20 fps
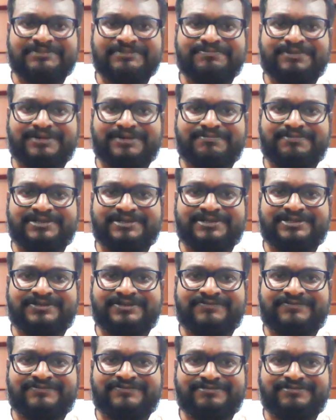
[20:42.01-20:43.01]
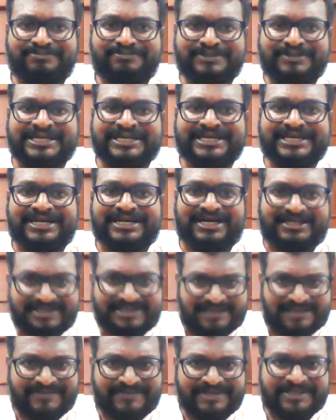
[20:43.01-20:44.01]
is the purpose of me
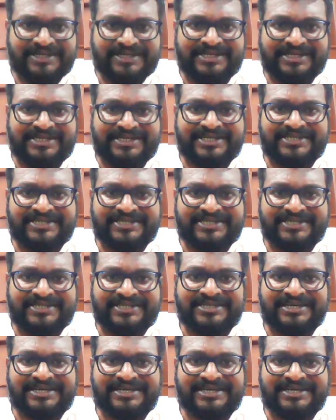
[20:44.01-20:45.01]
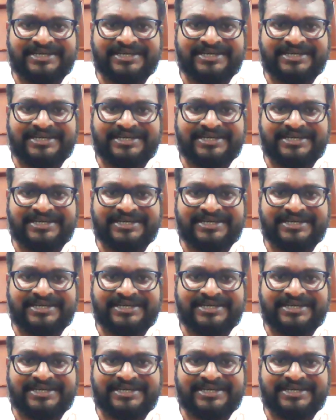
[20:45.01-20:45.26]
conserving Nilgiri Thar?